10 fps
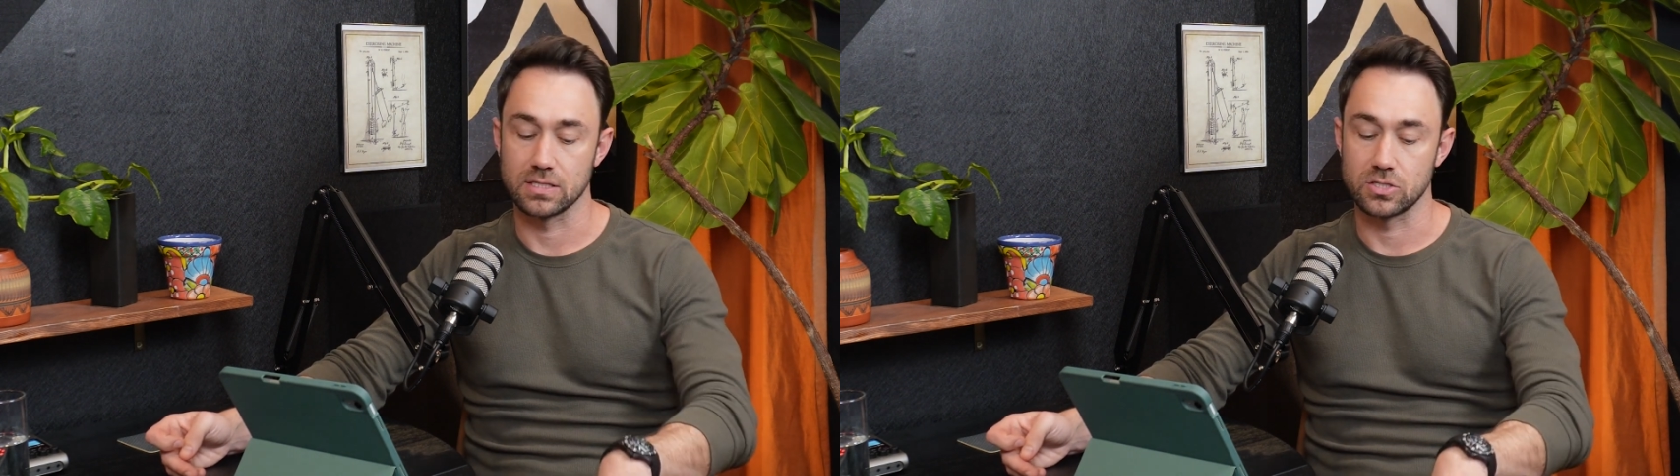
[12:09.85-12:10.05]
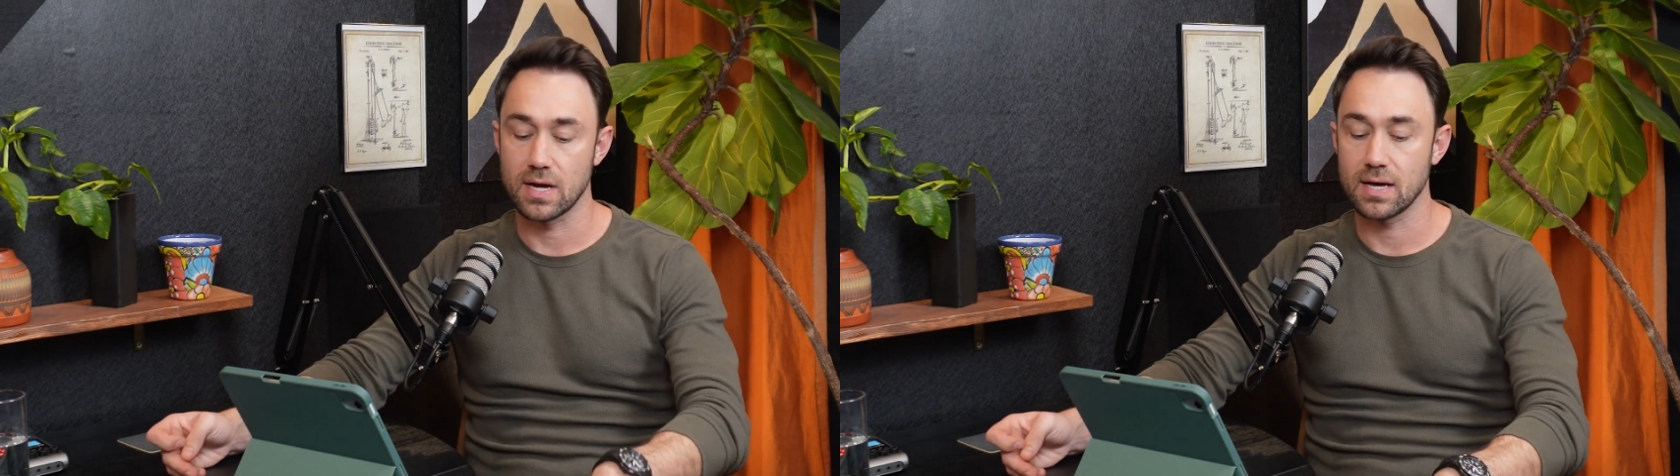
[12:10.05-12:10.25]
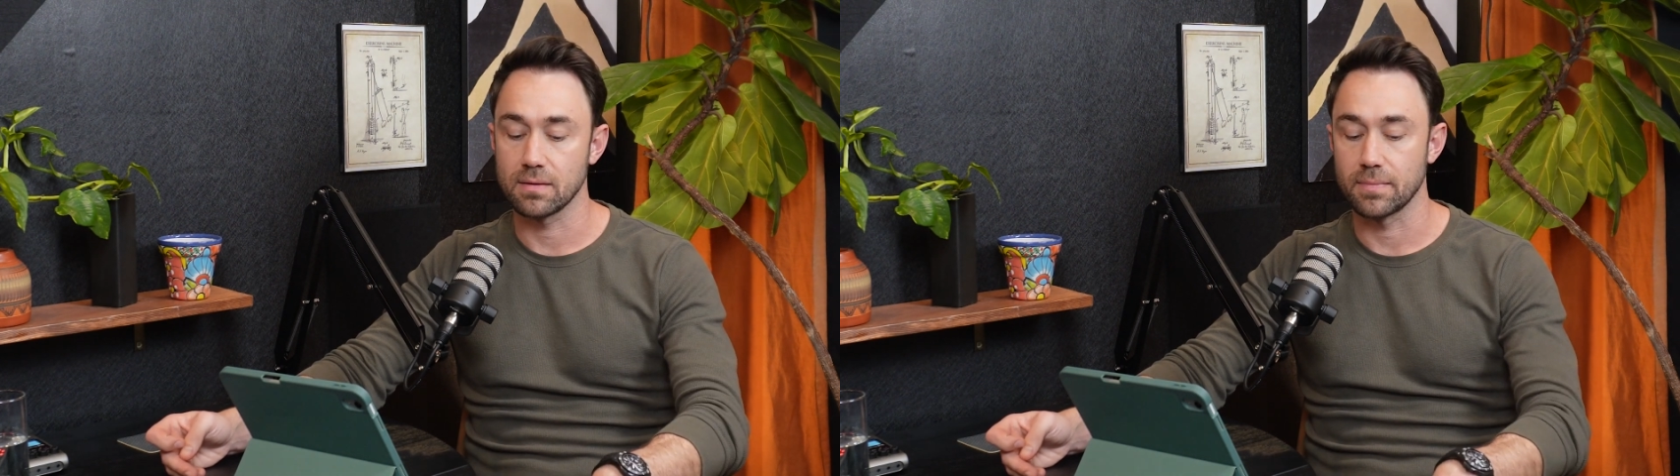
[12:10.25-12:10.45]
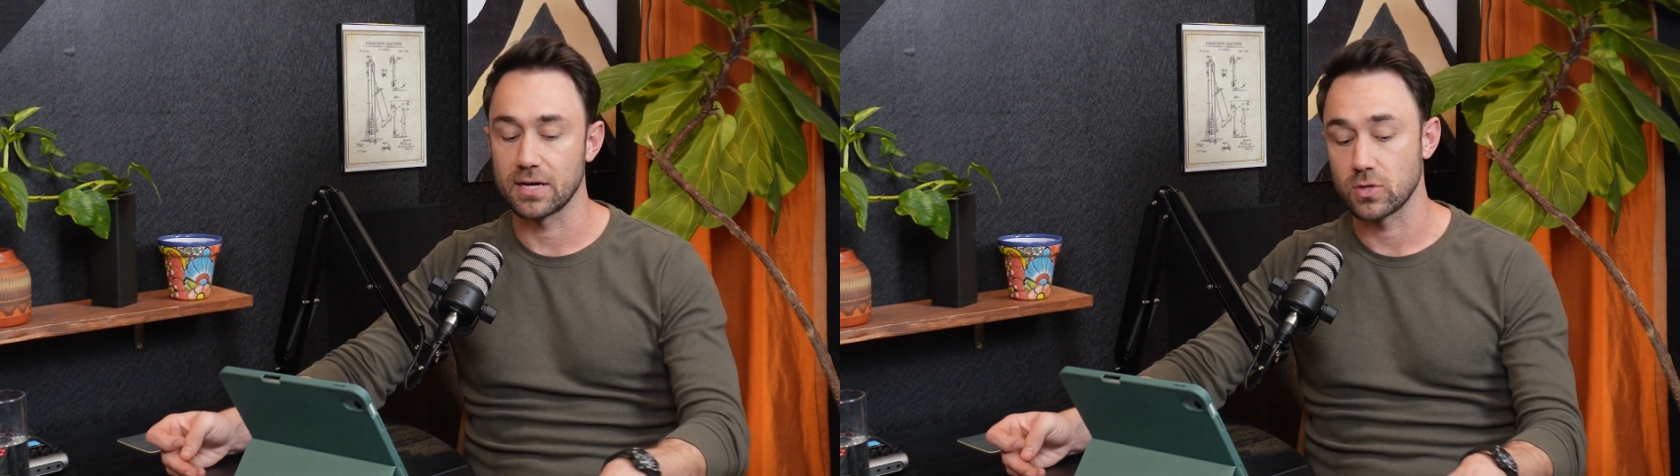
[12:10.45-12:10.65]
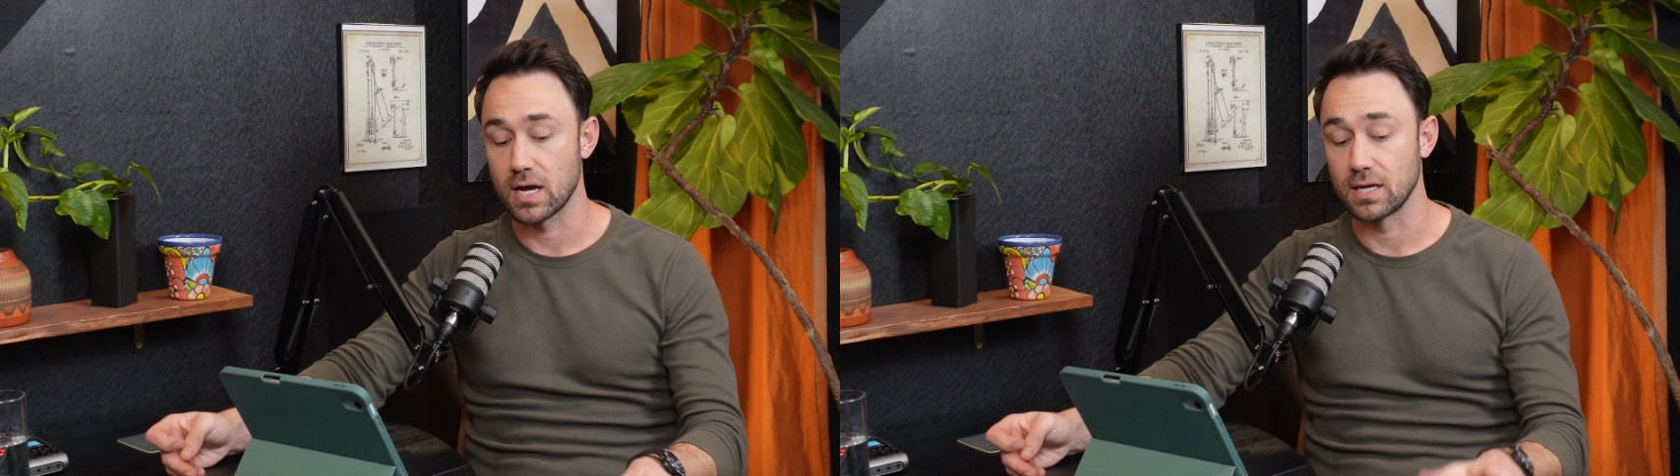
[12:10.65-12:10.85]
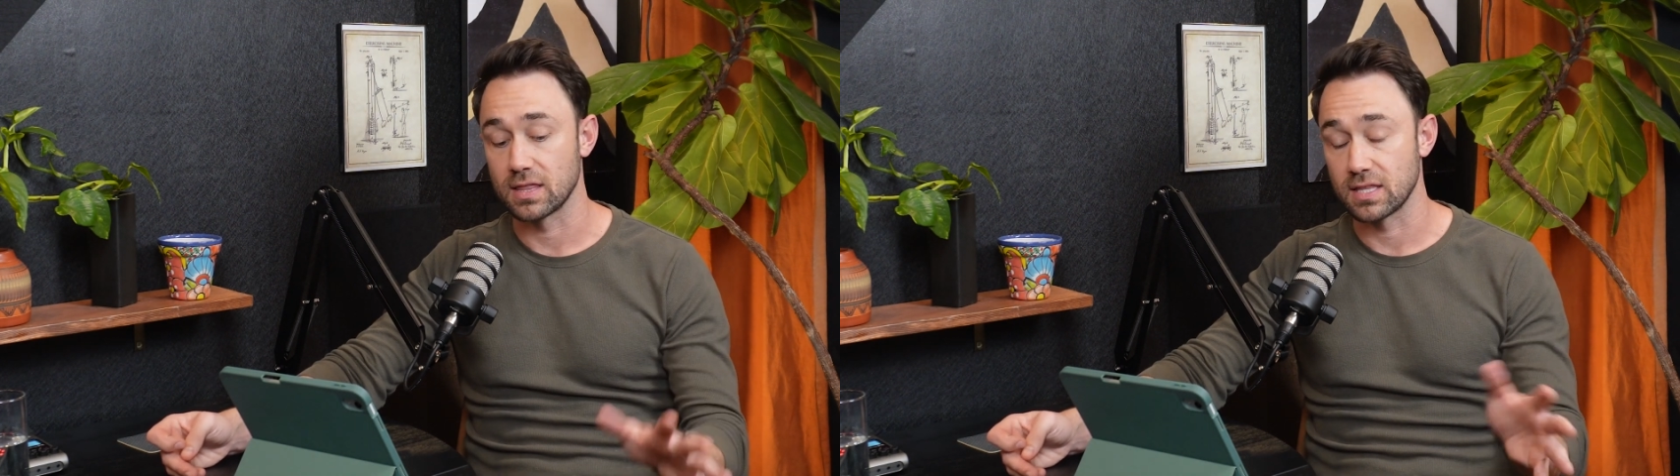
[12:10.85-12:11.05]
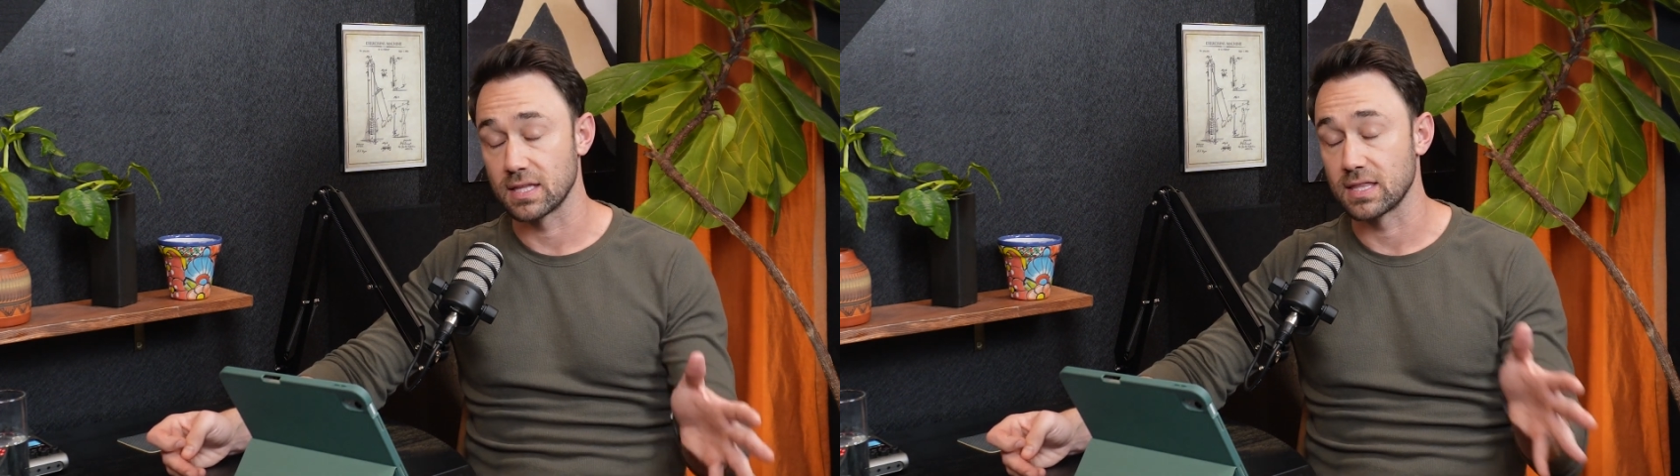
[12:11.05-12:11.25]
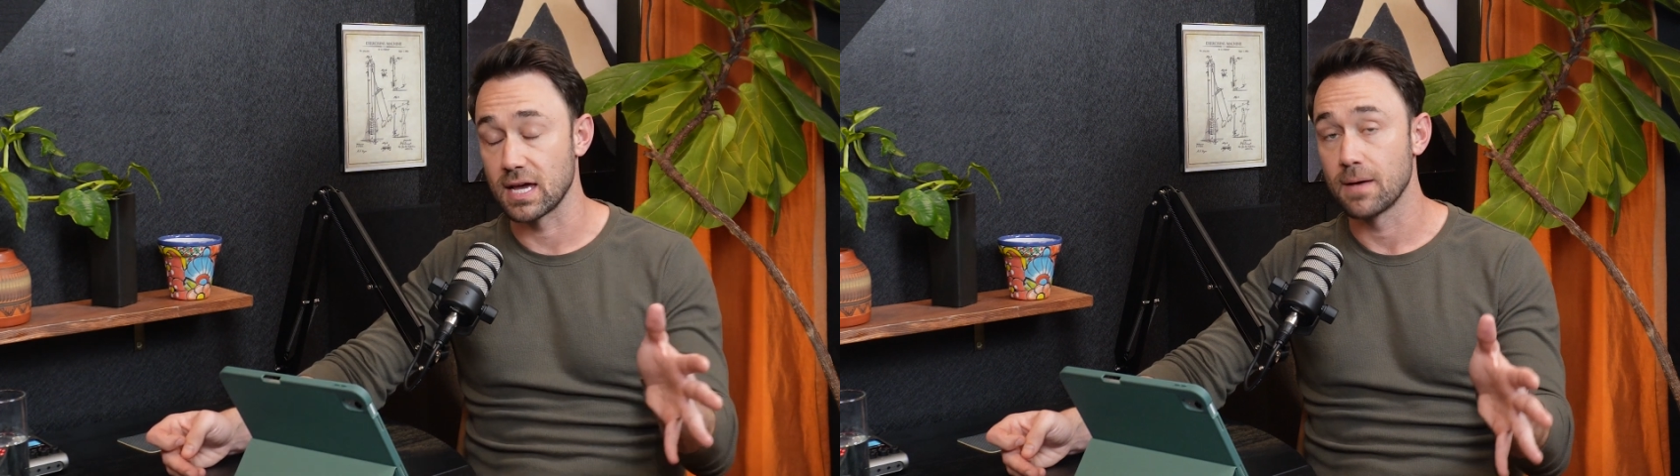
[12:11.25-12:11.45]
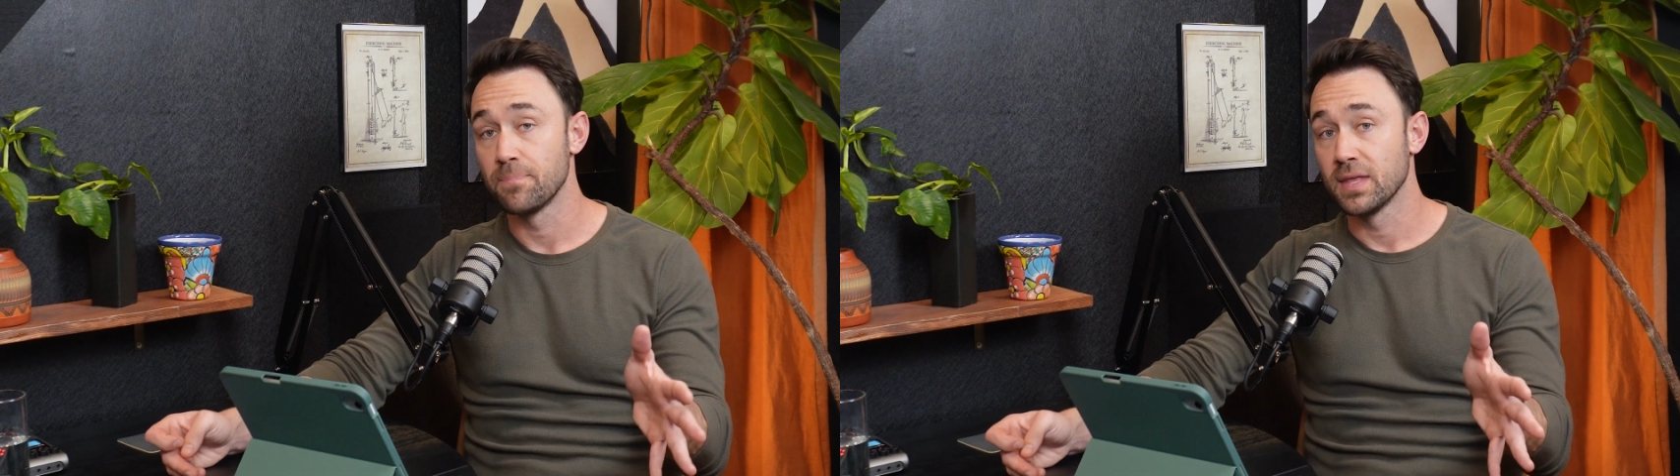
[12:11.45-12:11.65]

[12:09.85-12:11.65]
the dragon by trying to think that,